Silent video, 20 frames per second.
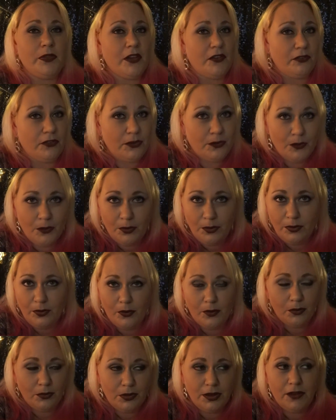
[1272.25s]
if you
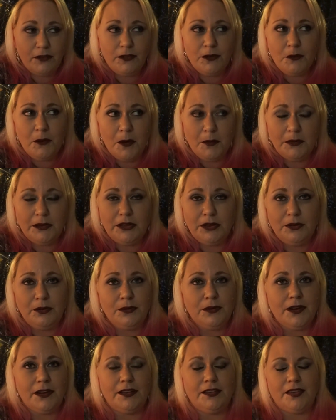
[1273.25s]
only if you want me to,
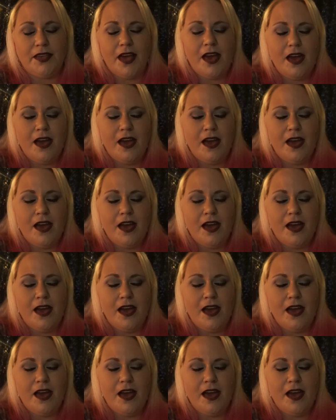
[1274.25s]
because